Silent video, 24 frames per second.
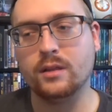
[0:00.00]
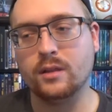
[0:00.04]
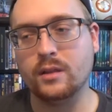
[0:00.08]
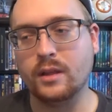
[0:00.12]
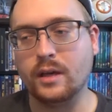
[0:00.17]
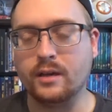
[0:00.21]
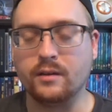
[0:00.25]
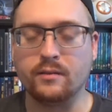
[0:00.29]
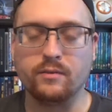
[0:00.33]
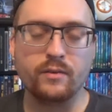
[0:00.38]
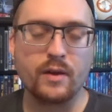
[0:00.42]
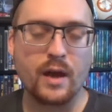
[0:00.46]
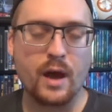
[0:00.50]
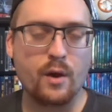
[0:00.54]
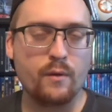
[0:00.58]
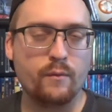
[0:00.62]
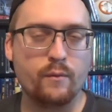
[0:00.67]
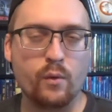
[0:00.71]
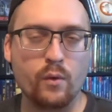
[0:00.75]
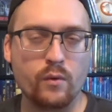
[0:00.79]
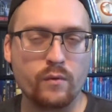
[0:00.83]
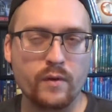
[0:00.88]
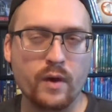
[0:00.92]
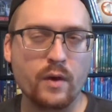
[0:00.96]
like how
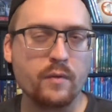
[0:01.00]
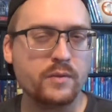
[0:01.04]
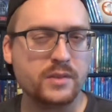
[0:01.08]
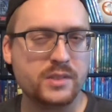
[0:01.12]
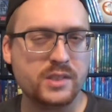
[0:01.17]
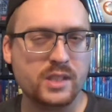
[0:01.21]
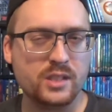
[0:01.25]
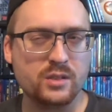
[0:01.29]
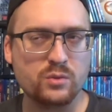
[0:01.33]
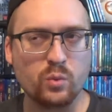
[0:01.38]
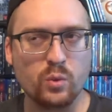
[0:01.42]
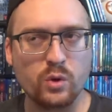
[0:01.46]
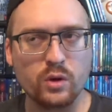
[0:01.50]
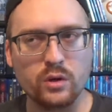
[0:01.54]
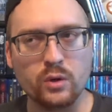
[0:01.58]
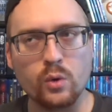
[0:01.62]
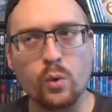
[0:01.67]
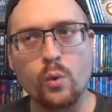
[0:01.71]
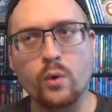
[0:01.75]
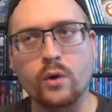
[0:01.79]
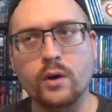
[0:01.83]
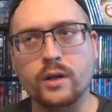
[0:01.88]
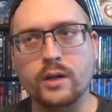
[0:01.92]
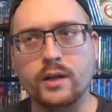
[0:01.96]
4, 5, and 6 were
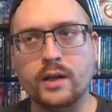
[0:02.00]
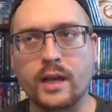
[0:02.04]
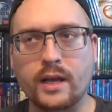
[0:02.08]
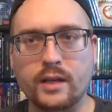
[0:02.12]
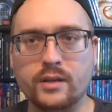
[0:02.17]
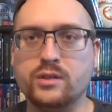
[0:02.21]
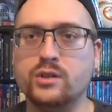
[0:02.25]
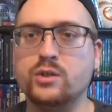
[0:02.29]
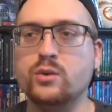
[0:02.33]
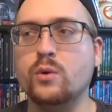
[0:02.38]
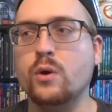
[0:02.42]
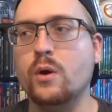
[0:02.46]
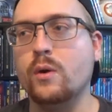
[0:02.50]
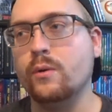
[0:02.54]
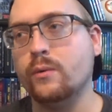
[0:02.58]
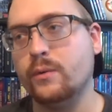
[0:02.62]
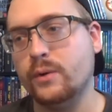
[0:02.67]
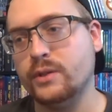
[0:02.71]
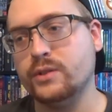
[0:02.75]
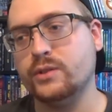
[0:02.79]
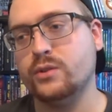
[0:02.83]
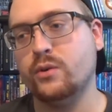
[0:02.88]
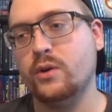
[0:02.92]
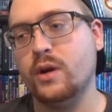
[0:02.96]
ignored in H2O and
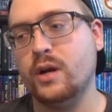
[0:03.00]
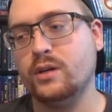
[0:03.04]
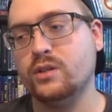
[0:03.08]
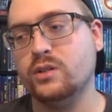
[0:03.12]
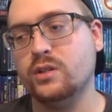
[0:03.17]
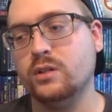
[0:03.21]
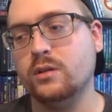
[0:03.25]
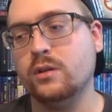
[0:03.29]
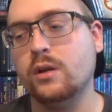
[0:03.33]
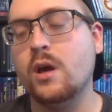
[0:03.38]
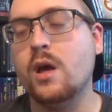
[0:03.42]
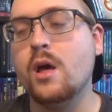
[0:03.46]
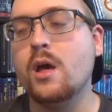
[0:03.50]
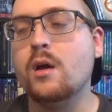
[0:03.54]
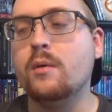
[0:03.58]
Resurrection,